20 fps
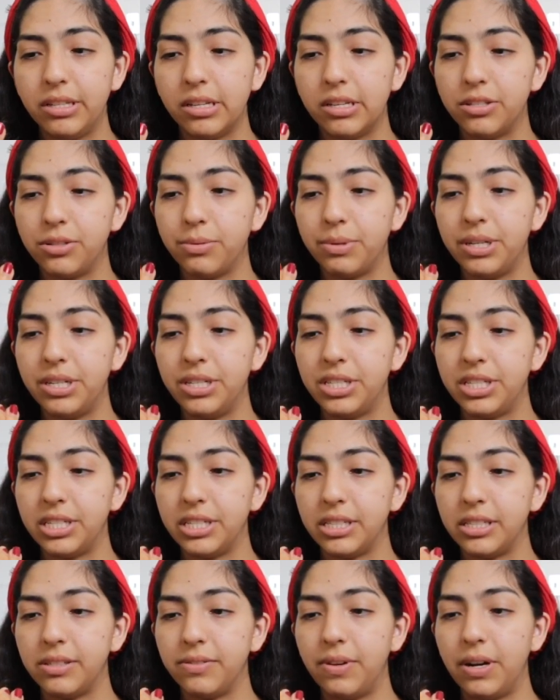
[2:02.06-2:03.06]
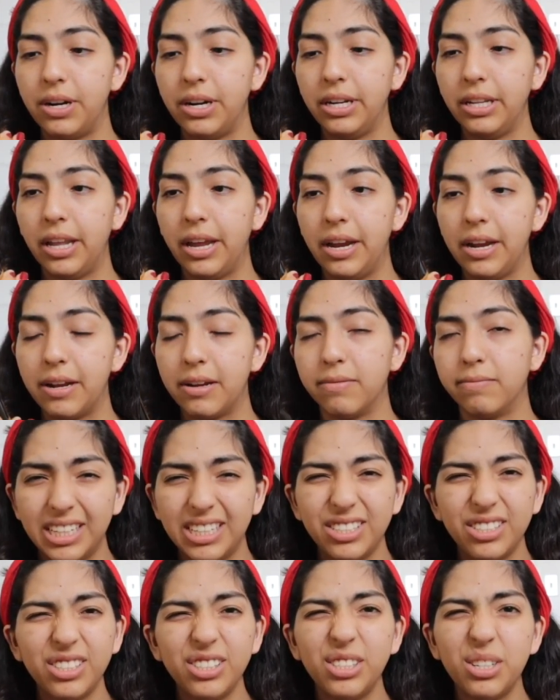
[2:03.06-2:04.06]
this one is just very like,
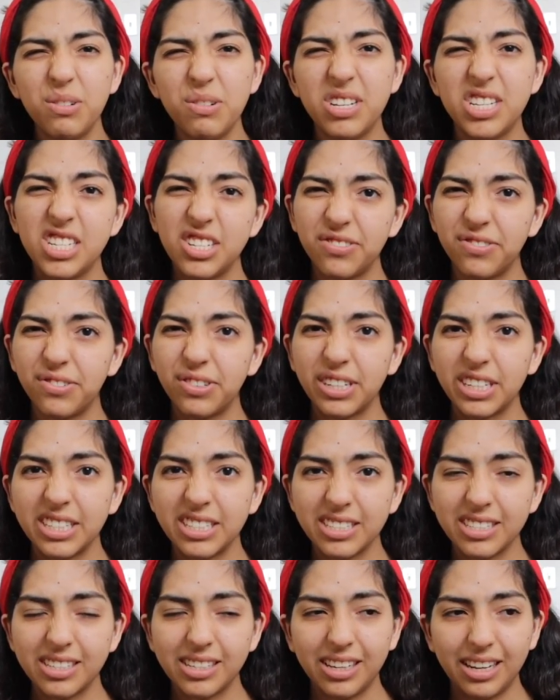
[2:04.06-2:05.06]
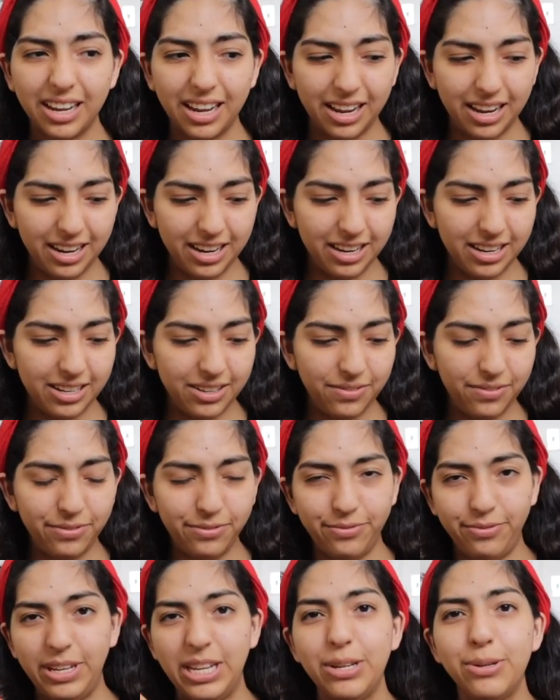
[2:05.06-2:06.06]
it's just so different and it
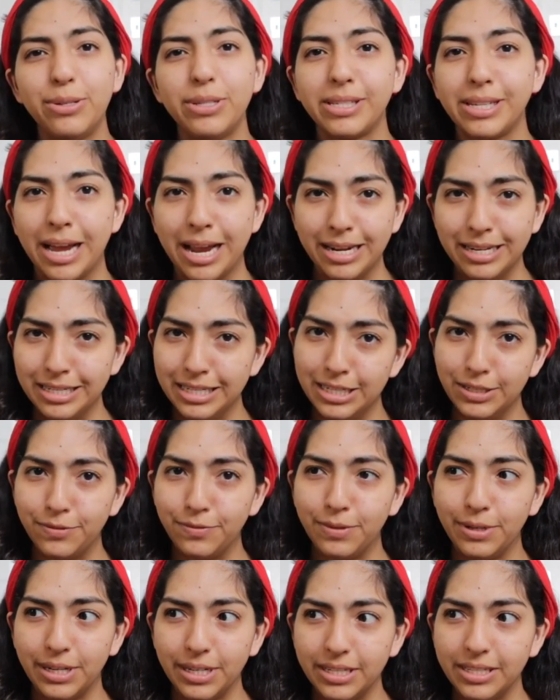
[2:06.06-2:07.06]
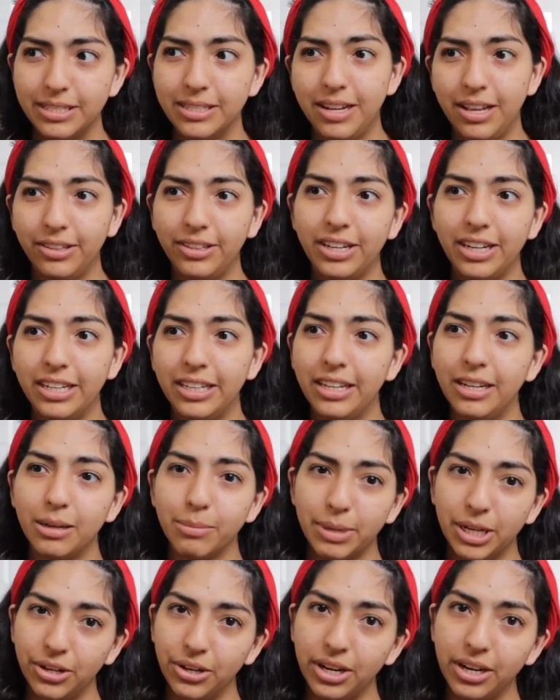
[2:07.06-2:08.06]
feels kind of different now that I think
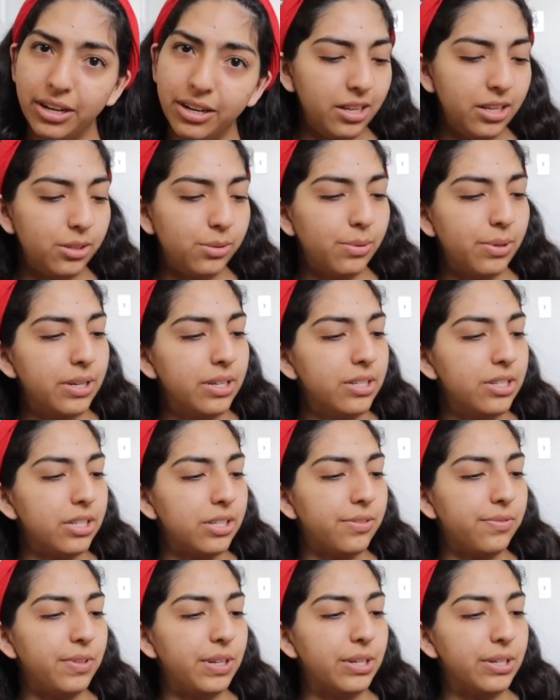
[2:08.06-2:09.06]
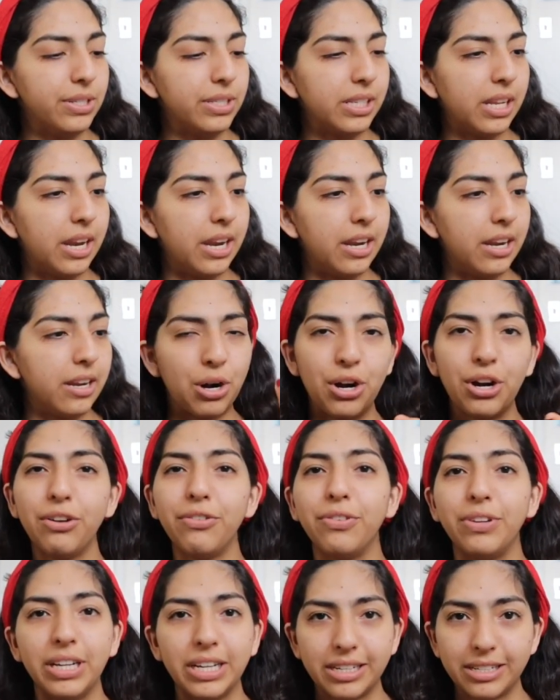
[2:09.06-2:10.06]
about it. This one just feels like
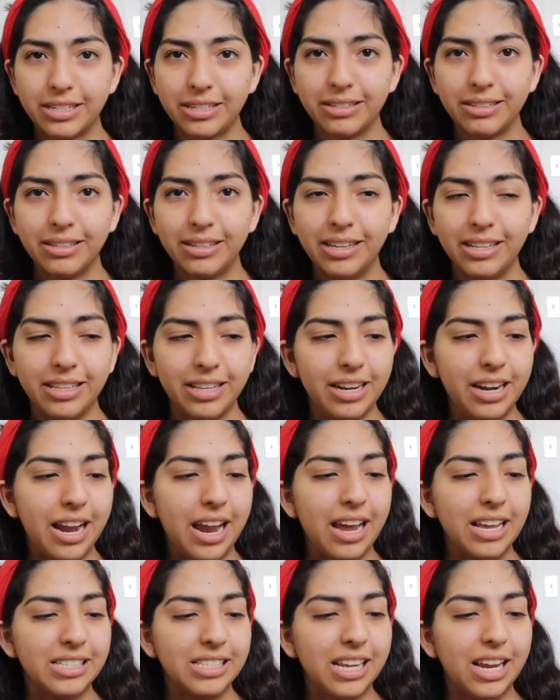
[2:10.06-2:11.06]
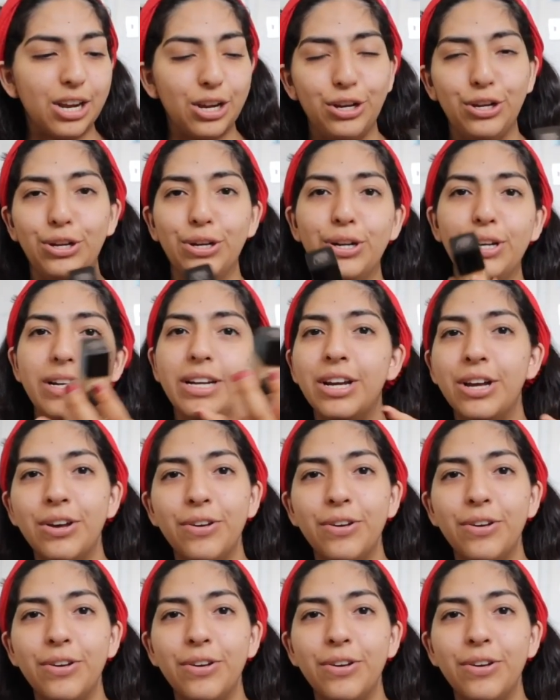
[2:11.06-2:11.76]
perfect. And then it has that good